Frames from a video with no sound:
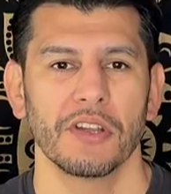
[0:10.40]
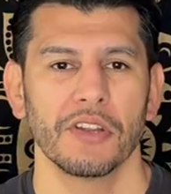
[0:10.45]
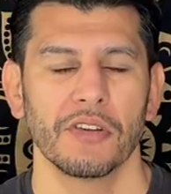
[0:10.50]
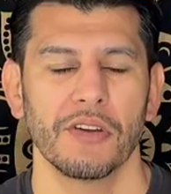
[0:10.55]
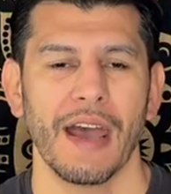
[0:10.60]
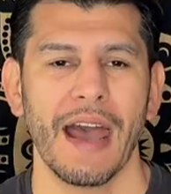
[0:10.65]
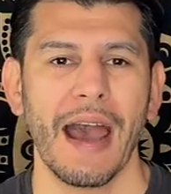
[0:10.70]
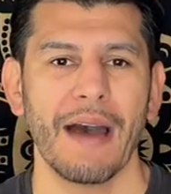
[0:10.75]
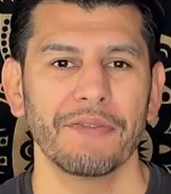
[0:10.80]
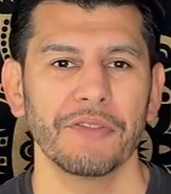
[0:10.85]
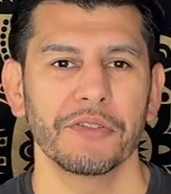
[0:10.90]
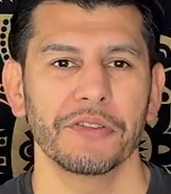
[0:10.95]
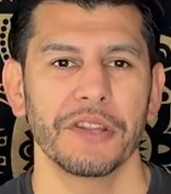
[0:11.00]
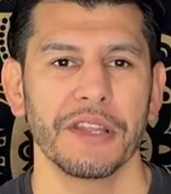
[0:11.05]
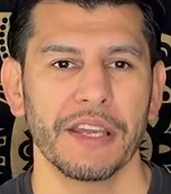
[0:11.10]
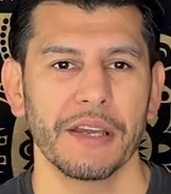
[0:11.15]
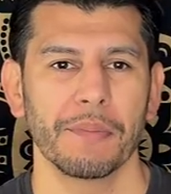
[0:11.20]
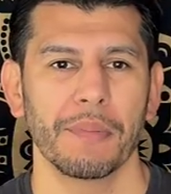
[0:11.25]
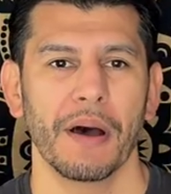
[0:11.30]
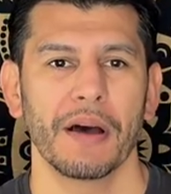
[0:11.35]
you have to
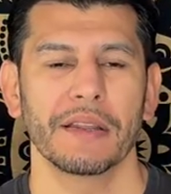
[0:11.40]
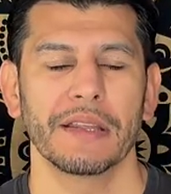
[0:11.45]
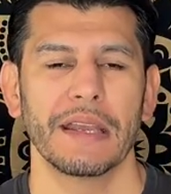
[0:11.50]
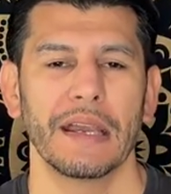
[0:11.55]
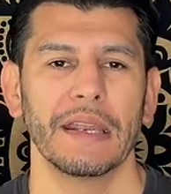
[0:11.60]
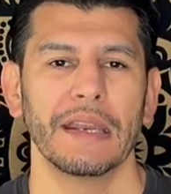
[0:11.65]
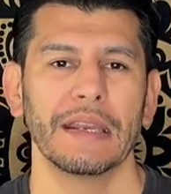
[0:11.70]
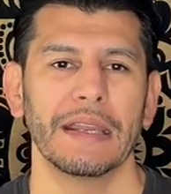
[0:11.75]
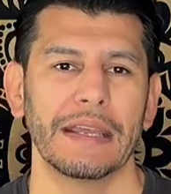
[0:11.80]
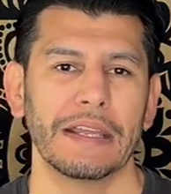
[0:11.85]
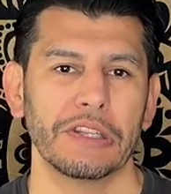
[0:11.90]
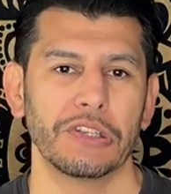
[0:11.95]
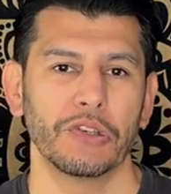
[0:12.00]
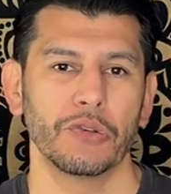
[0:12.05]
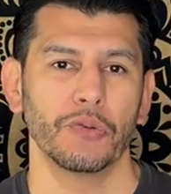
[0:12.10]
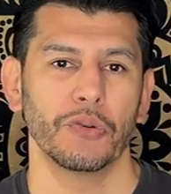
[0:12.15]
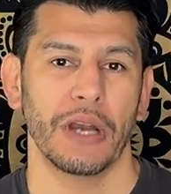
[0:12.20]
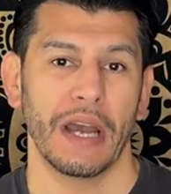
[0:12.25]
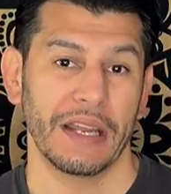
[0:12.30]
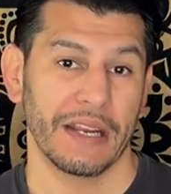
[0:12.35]
think about getting
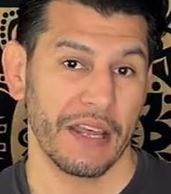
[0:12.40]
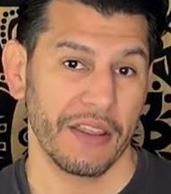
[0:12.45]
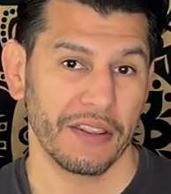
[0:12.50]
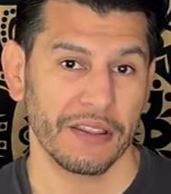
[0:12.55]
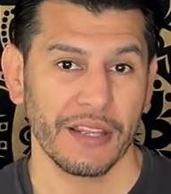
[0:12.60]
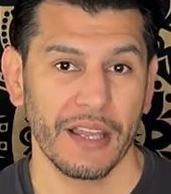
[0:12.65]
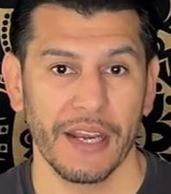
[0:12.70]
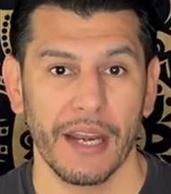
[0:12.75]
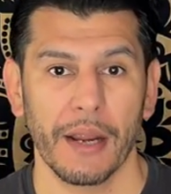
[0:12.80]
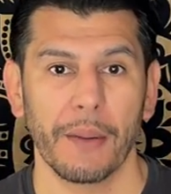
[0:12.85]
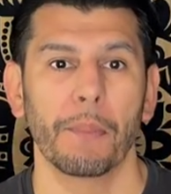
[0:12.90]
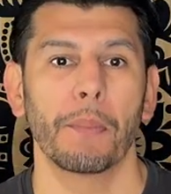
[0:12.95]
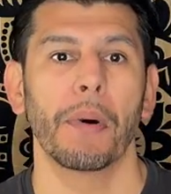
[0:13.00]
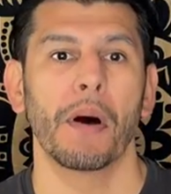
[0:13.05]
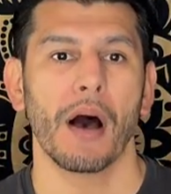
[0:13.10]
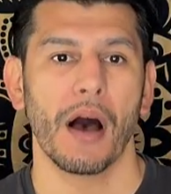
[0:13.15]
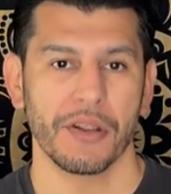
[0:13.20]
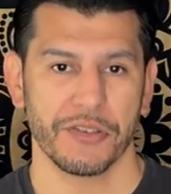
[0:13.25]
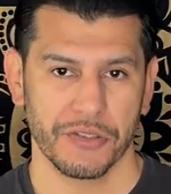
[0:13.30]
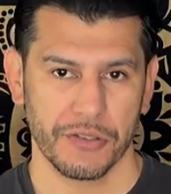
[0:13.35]
into an athletic
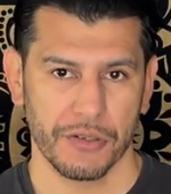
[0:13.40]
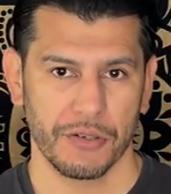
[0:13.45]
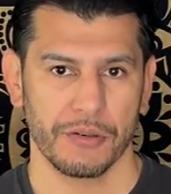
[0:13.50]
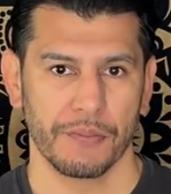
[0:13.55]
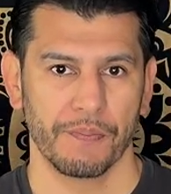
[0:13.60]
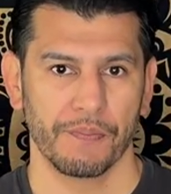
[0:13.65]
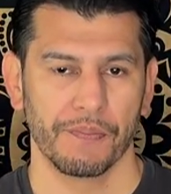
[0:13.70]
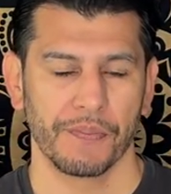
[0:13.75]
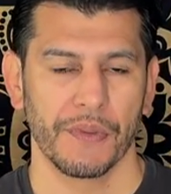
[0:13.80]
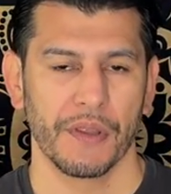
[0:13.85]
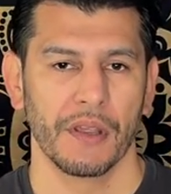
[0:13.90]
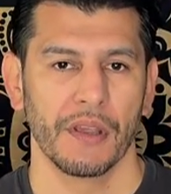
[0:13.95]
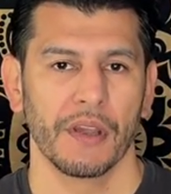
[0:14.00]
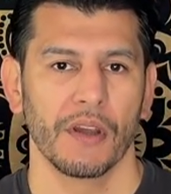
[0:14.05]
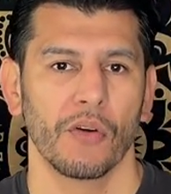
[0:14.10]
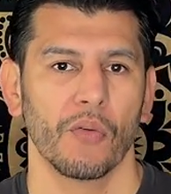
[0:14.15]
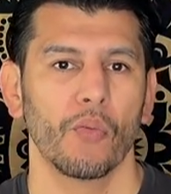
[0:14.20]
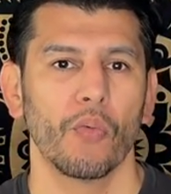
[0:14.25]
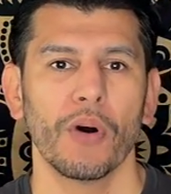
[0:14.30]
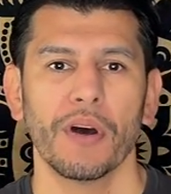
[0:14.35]
posture.
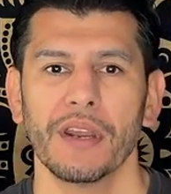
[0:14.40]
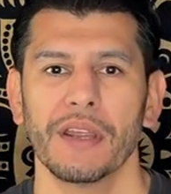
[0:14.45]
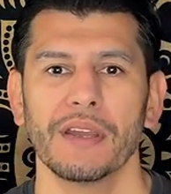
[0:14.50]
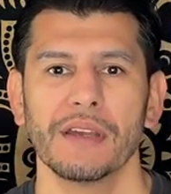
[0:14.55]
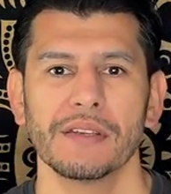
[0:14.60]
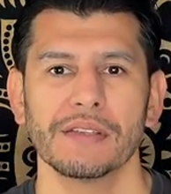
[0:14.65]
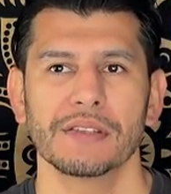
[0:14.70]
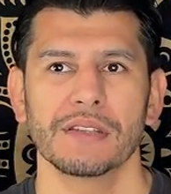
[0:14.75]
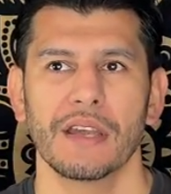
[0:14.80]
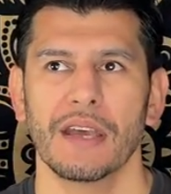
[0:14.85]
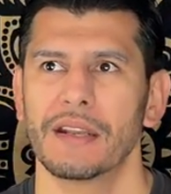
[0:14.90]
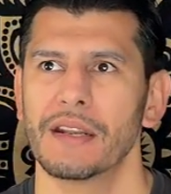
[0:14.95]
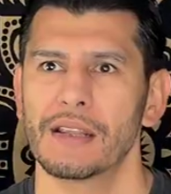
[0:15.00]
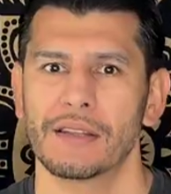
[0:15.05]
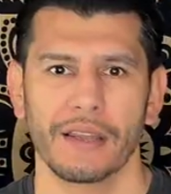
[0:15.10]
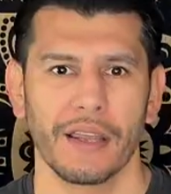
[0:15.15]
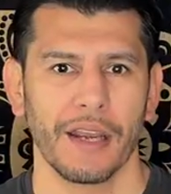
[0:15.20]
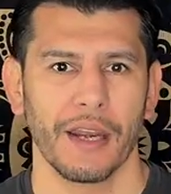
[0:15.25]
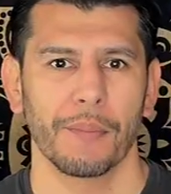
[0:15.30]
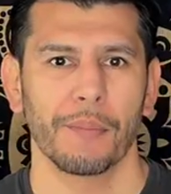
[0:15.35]
What is an
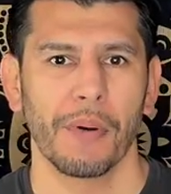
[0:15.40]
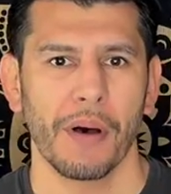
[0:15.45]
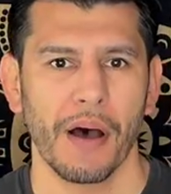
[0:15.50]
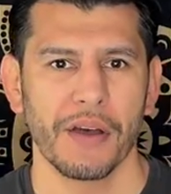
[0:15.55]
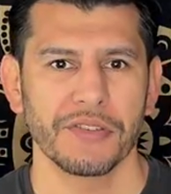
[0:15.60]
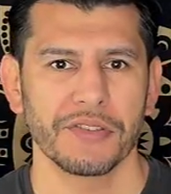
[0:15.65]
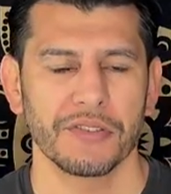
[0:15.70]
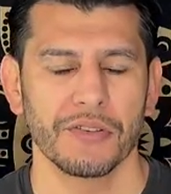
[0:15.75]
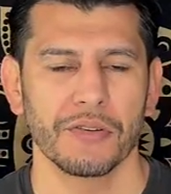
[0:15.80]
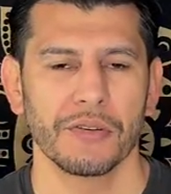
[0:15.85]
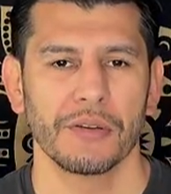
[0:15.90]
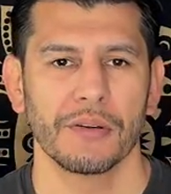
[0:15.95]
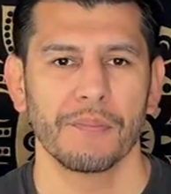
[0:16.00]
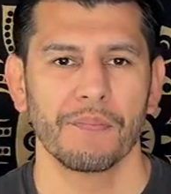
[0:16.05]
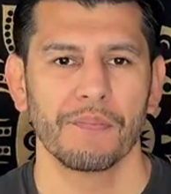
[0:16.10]
athletic posture?